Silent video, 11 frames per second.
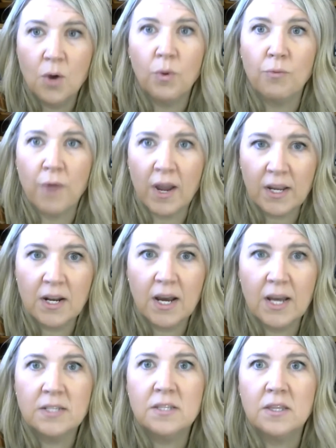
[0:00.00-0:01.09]
We
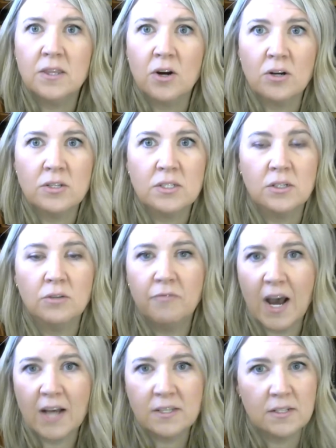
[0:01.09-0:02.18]
recognize that there are still
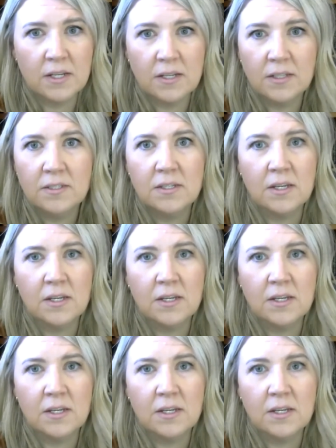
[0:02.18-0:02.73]
vast needs